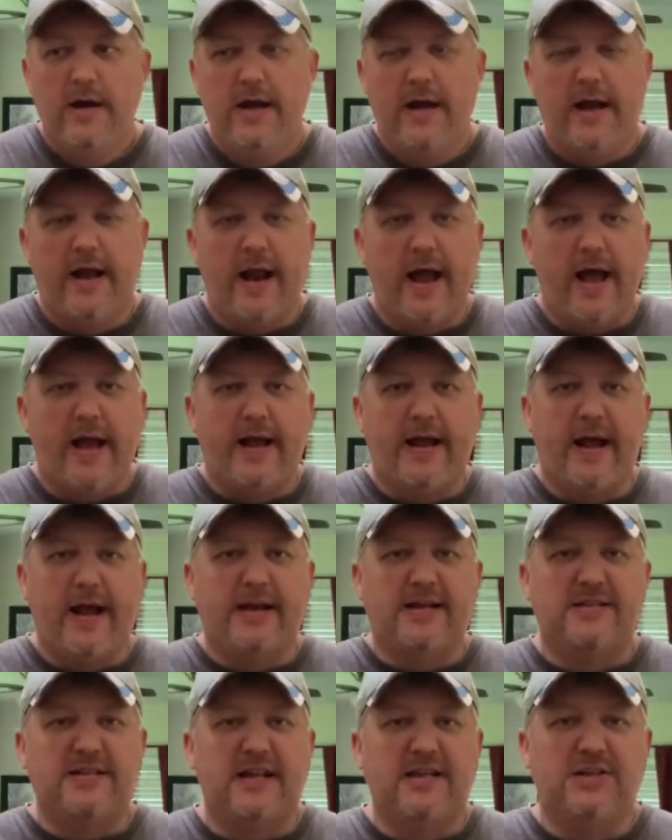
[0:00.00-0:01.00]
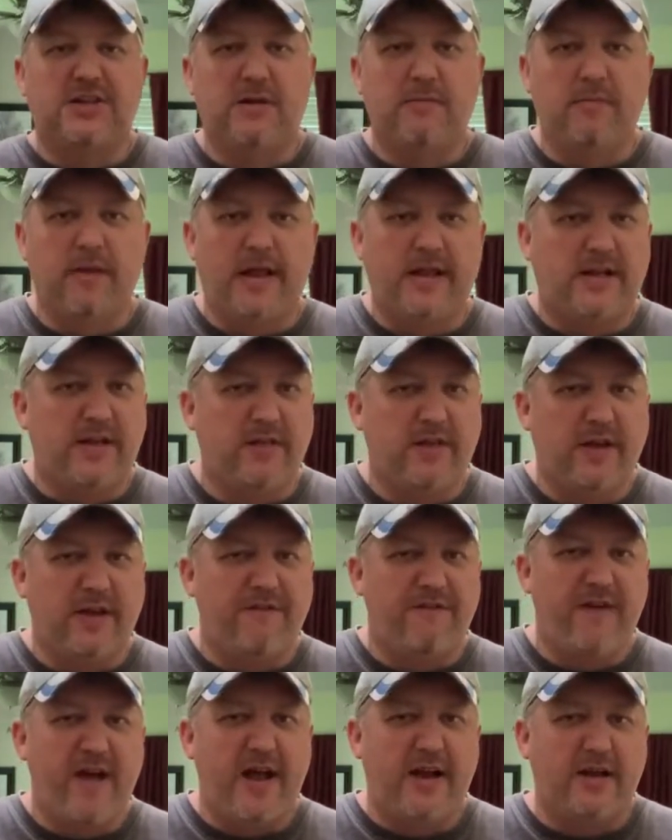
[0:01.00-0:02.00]
And I kind of said something like to
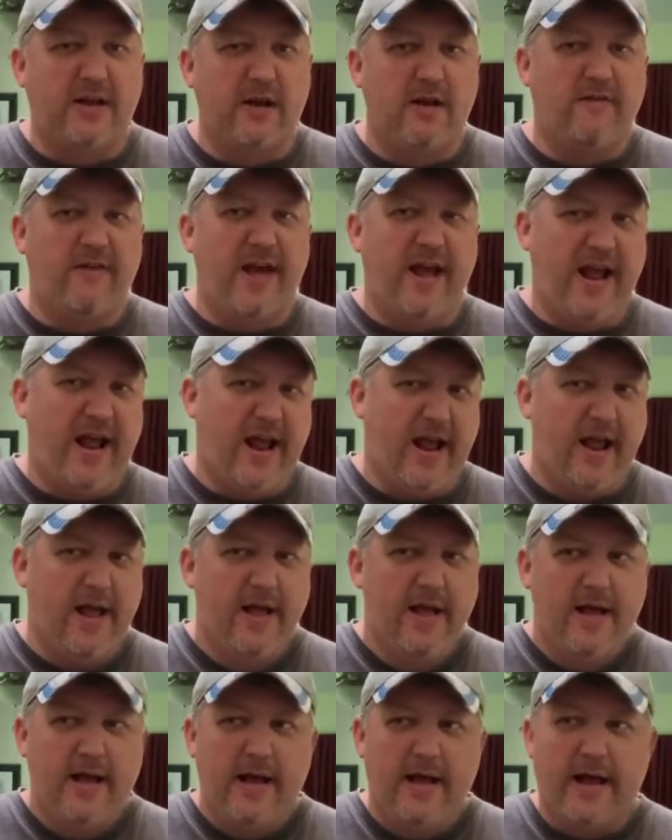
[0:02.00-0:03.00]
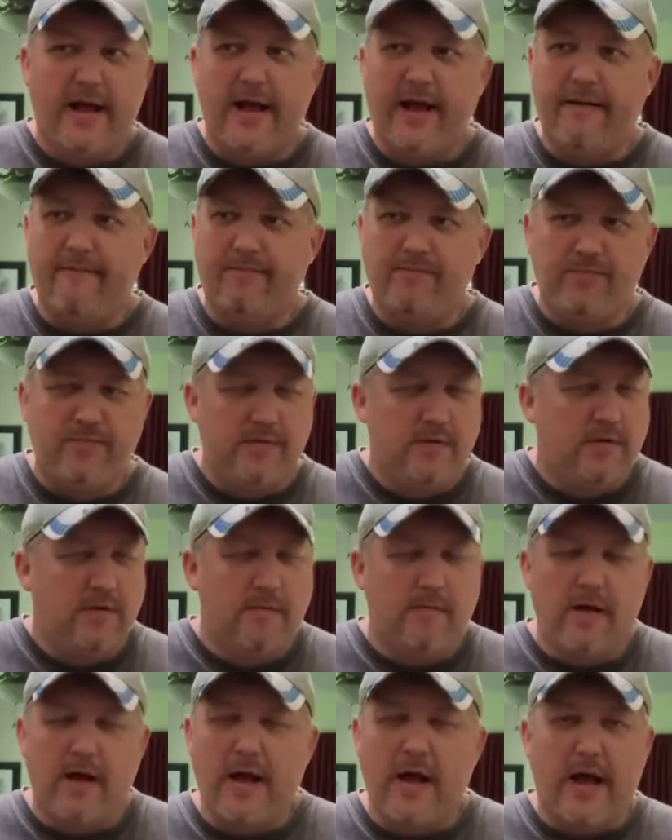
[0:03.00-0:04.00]
the effect of, hey,
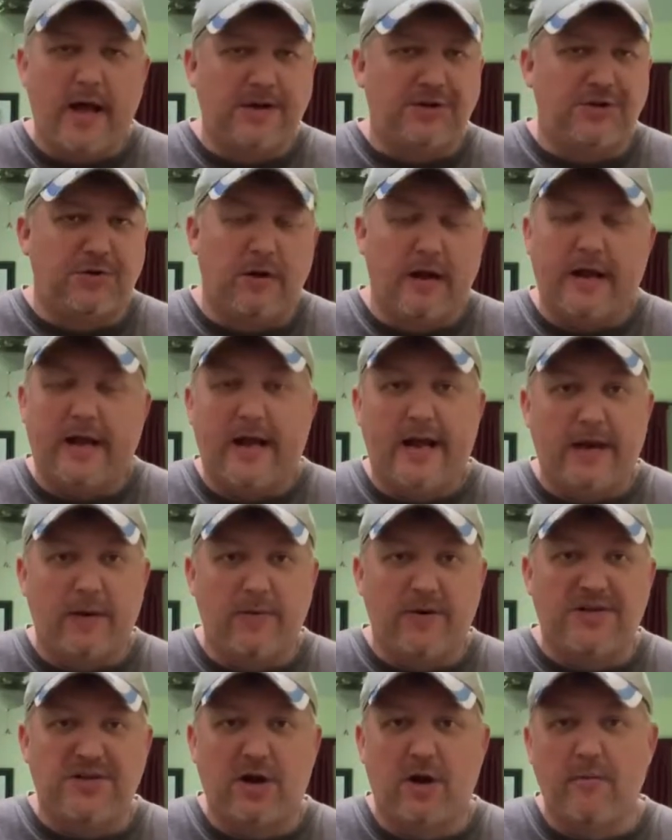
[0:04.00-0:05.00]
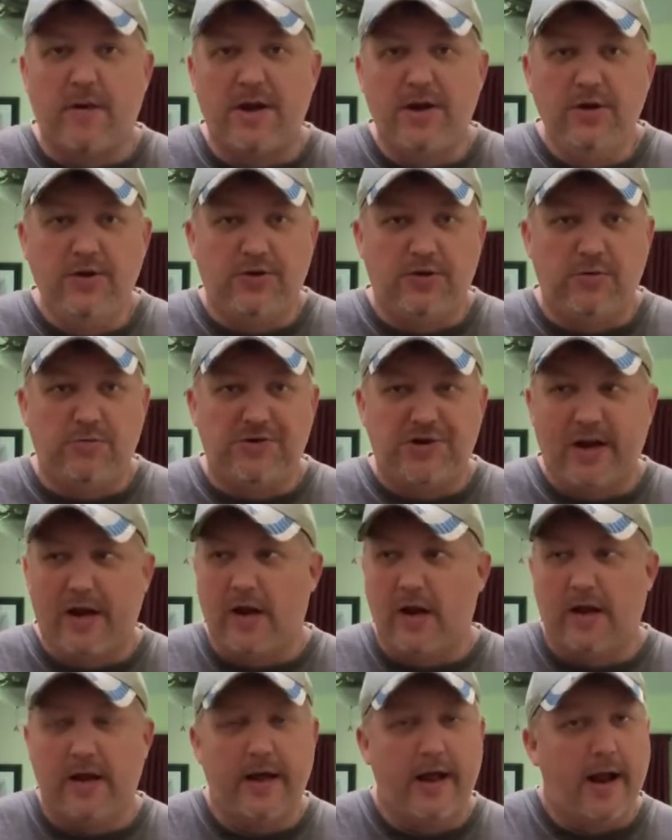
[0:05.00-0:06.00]
I kind of restart my YouTube
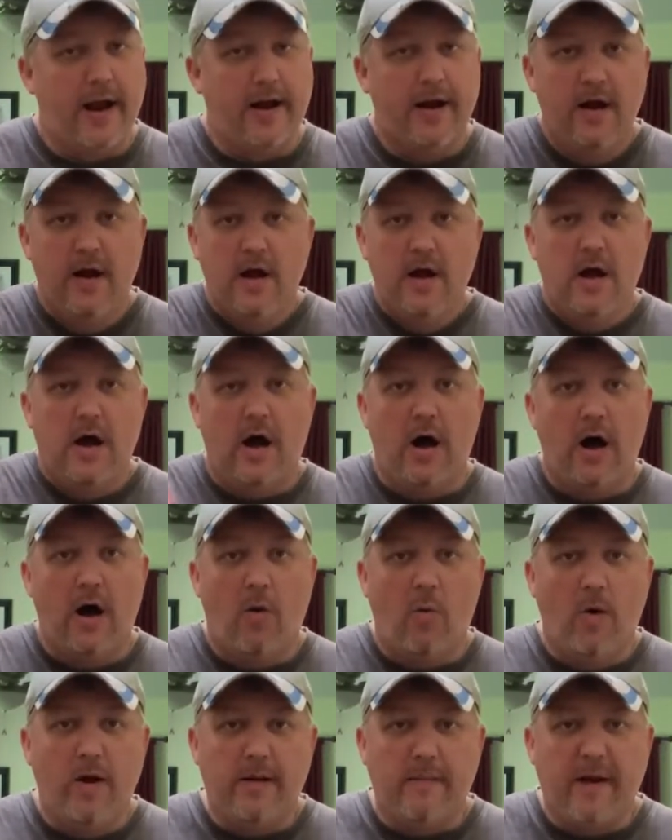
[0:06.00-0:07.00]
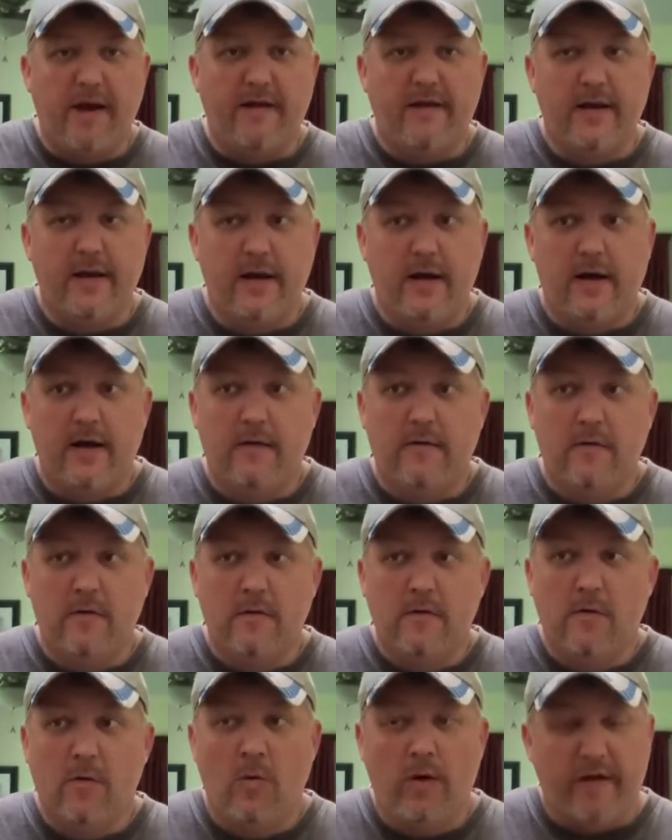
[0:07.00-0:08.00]
channel. And one
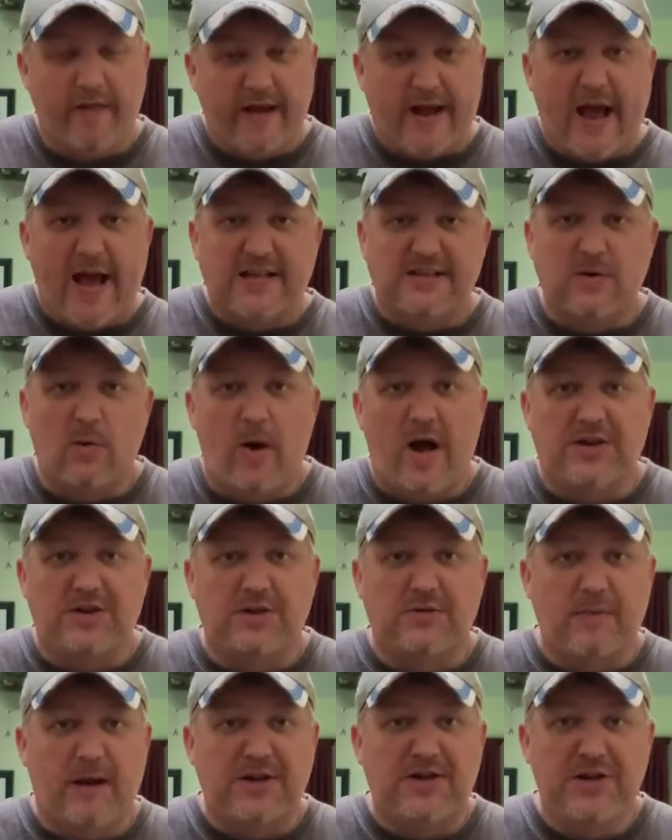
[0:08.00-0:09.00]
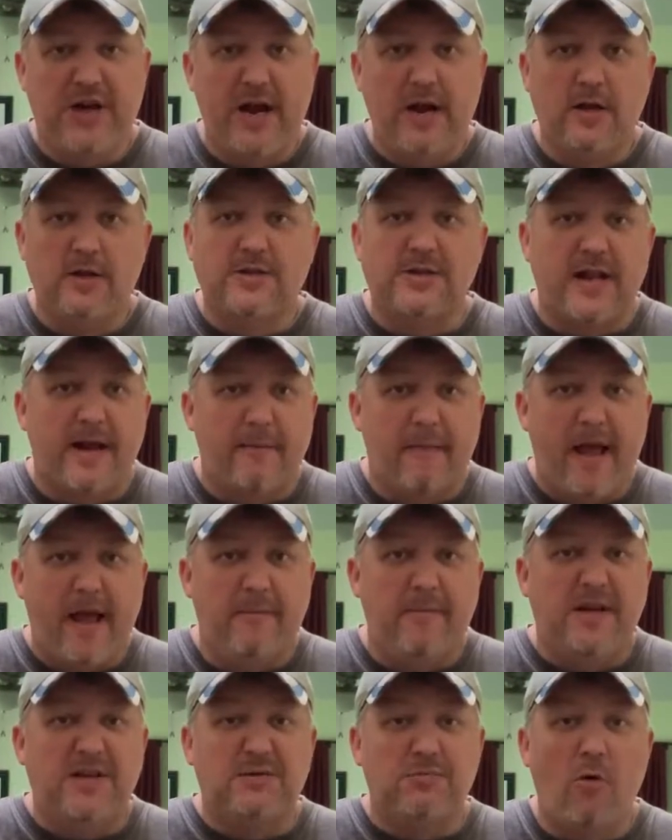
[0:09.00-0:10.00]
of the guys that watches my channel is named
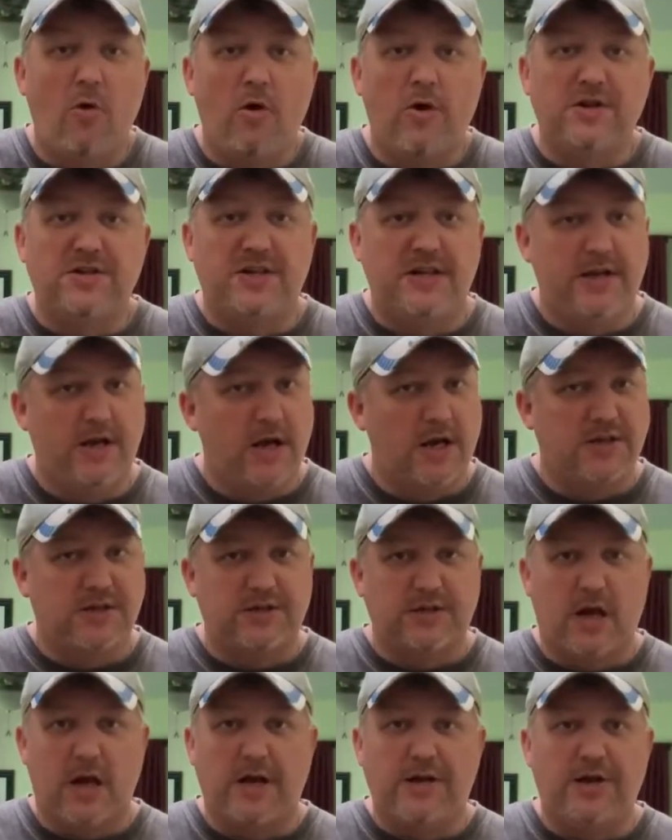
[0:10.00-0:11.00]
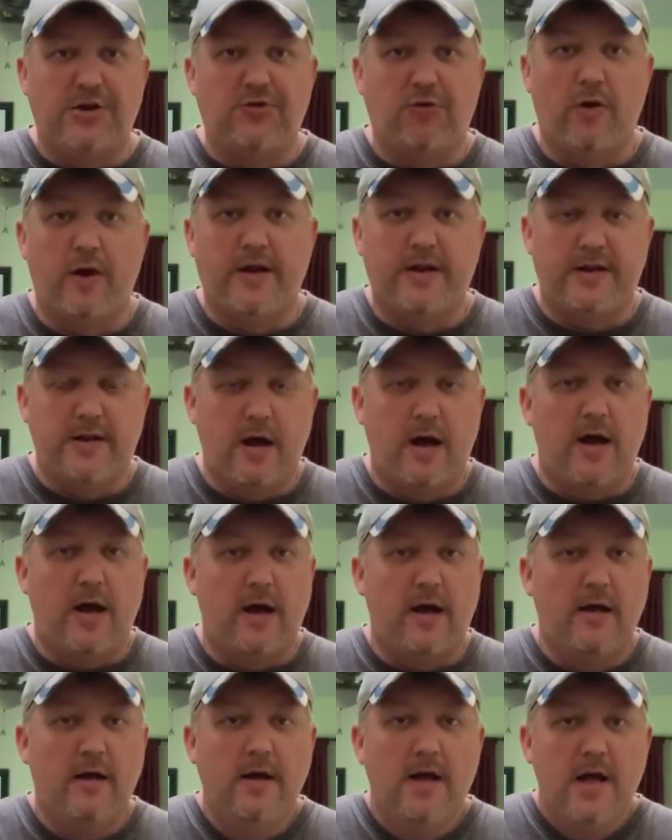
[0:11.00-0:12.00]
Mandy's Morris. He does Detroit
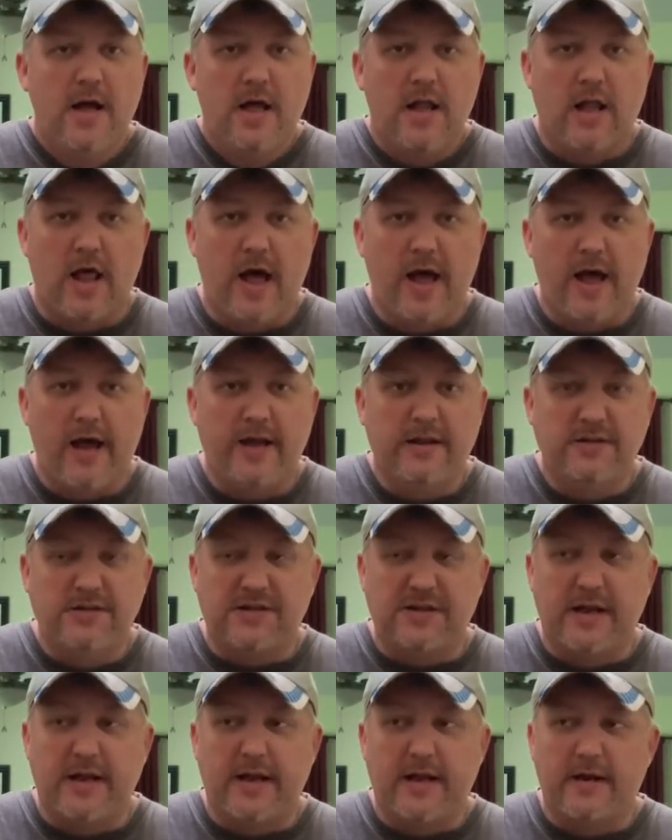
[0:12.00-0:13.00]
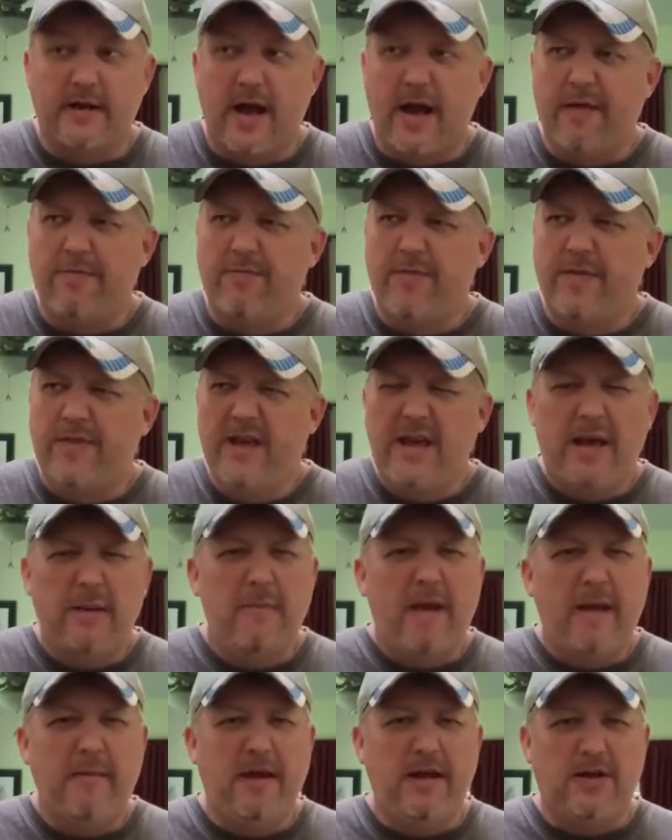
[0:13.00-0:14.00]
Lions, and I think he
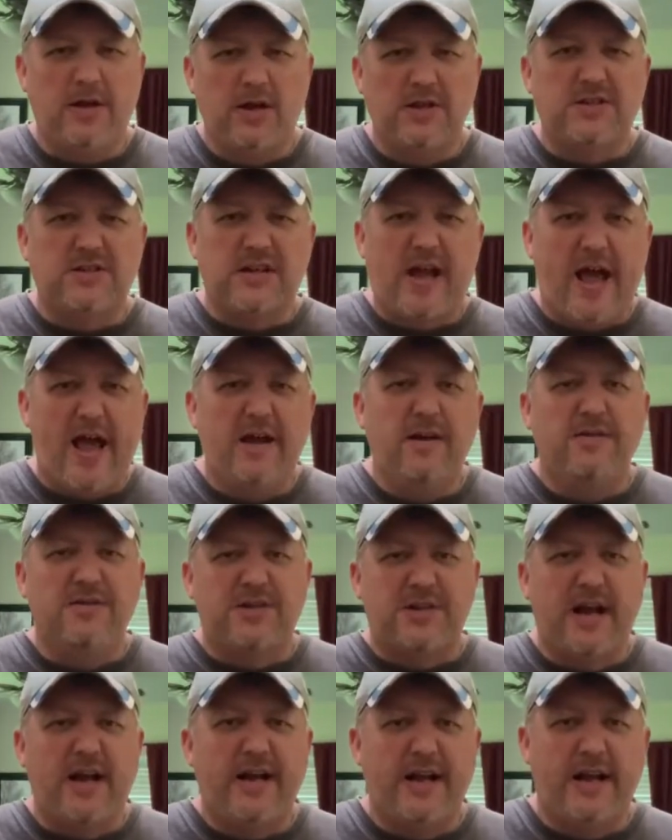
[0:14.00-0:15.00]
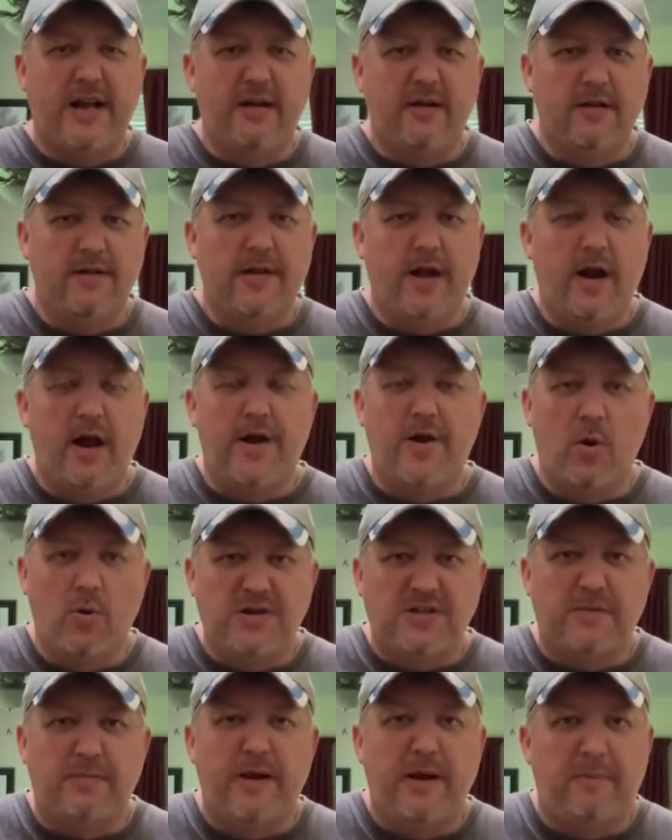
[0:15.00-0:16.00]
maybe does Tigers kind of here and there. I know
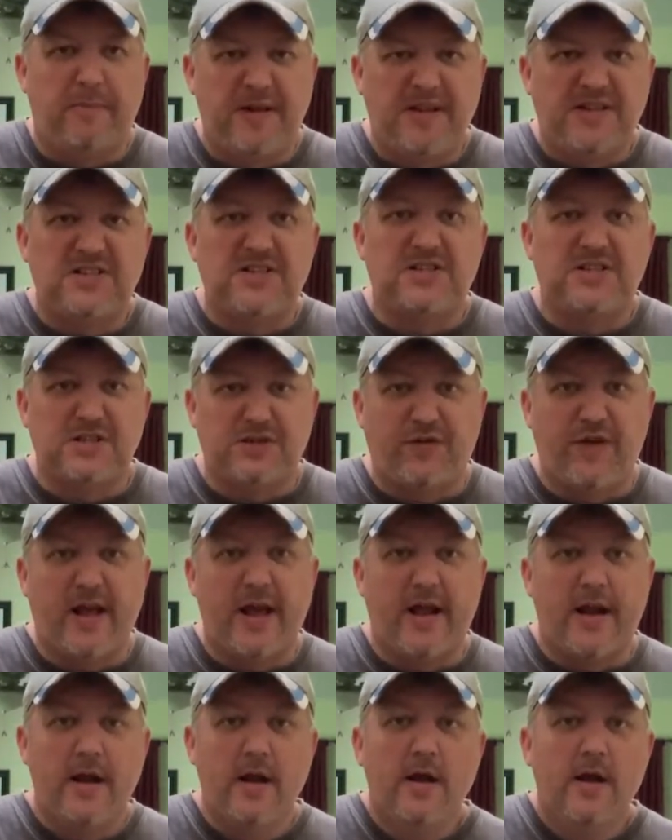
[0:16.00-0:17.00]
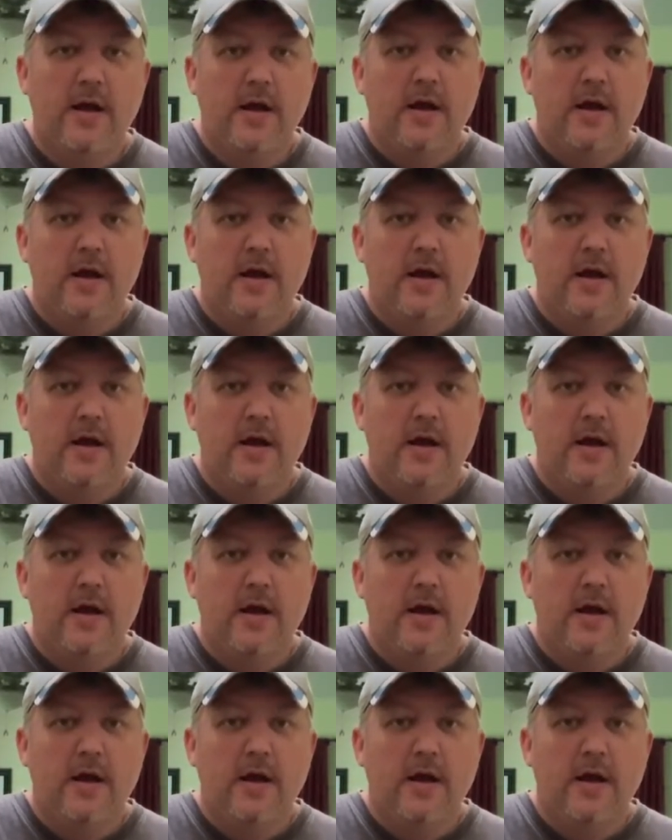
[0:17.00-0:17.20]
he's a big Pistons fan.